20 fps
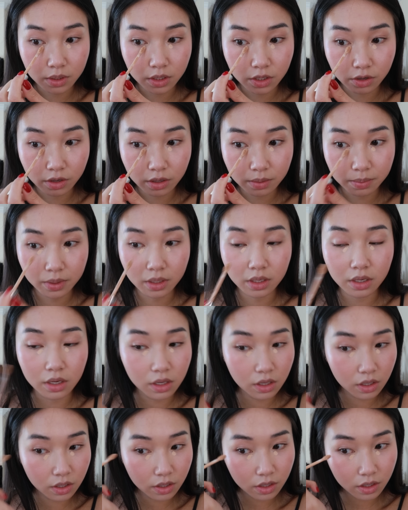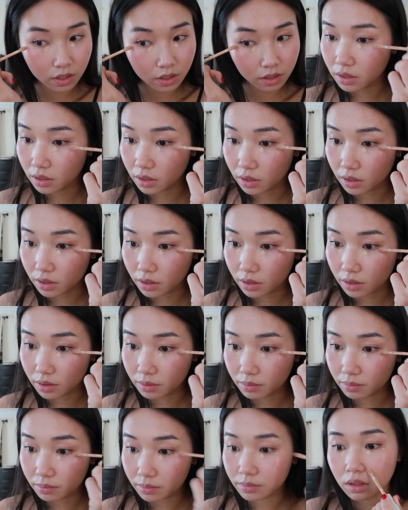put her up in here, here,
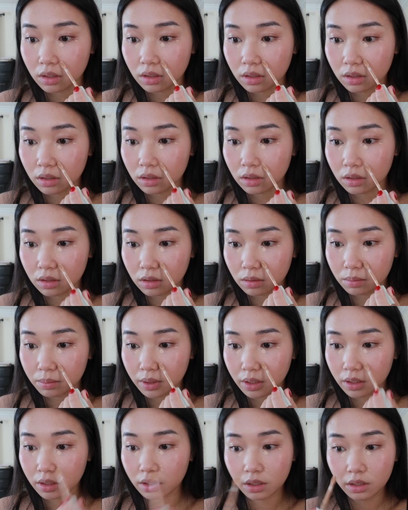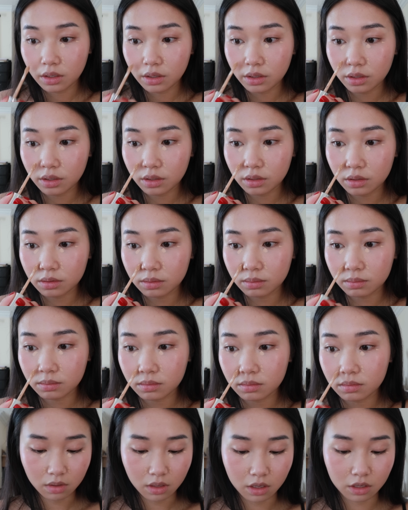and a little bit here.
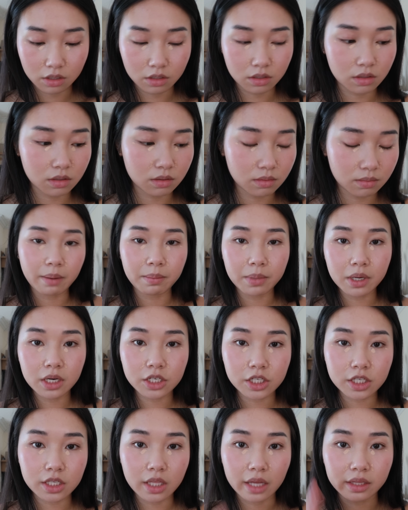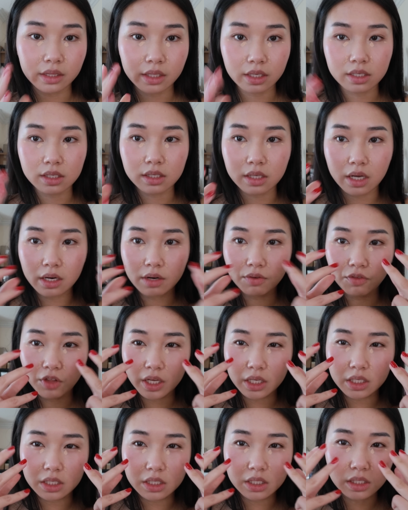Yes. And I'm gonna just let this kind of
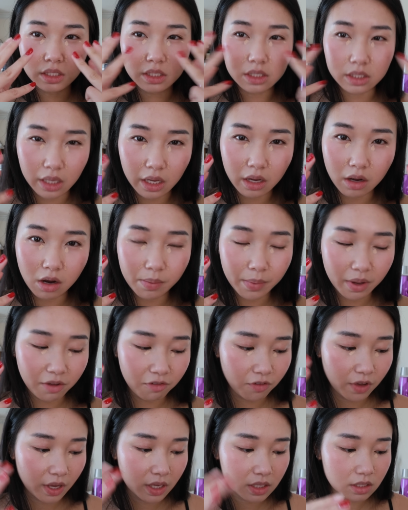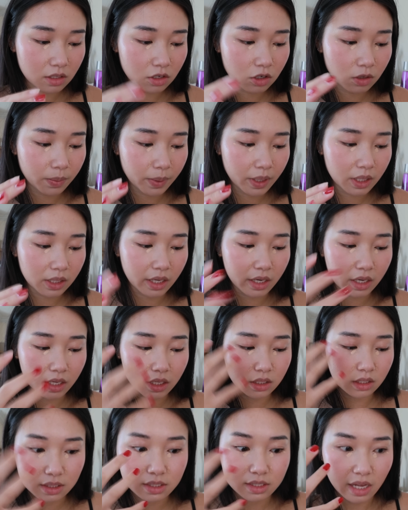like sit on my face a little bit, let
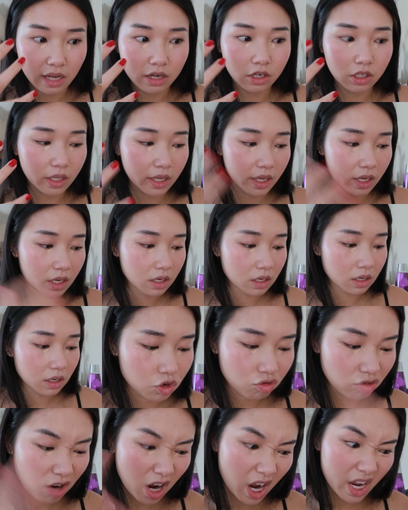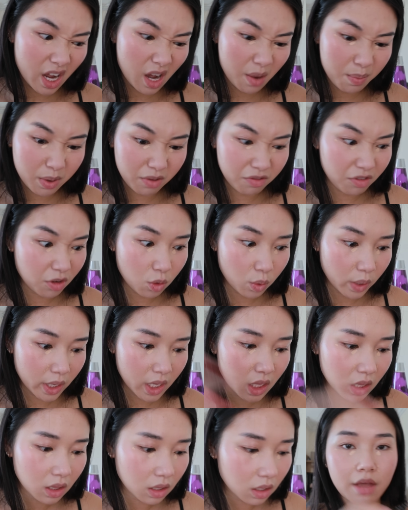it settle in, dry up if you
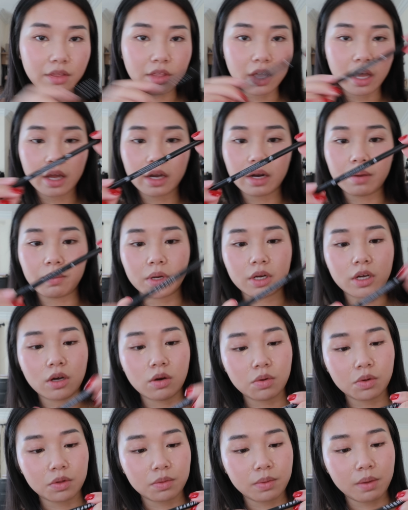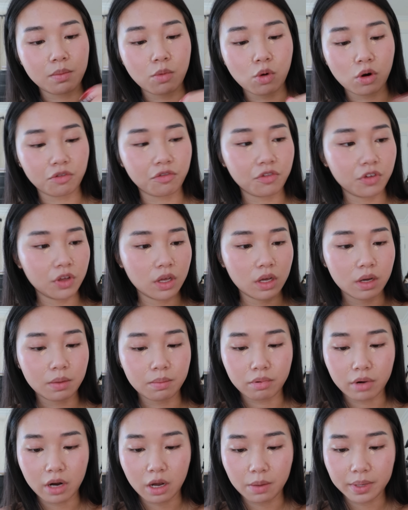will. And then I'm gonna go in with my Morphe
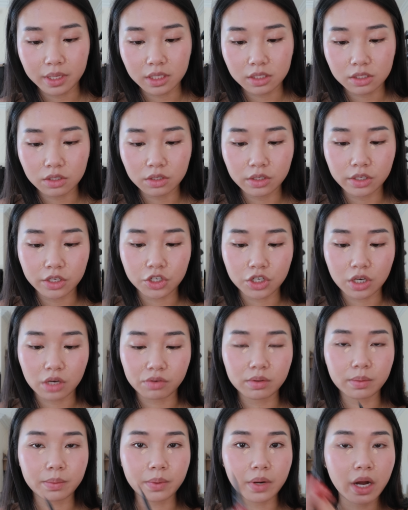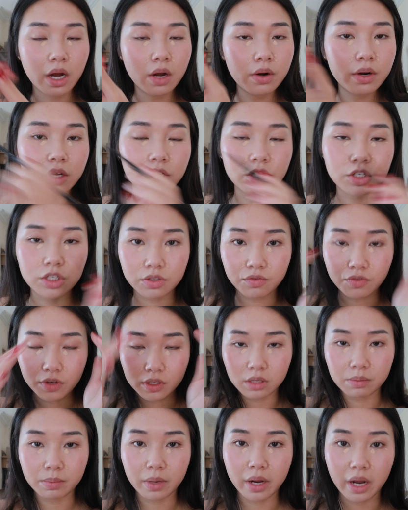brow pencil in Java Brown and just
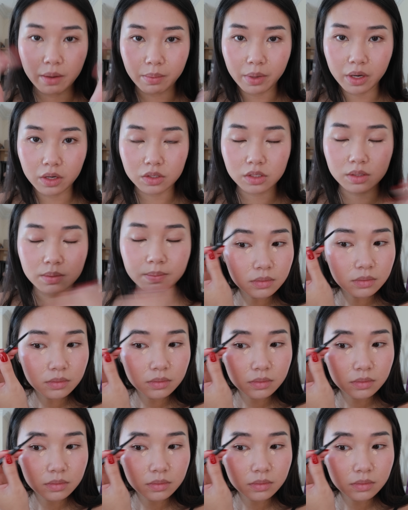fill in my eyebrows.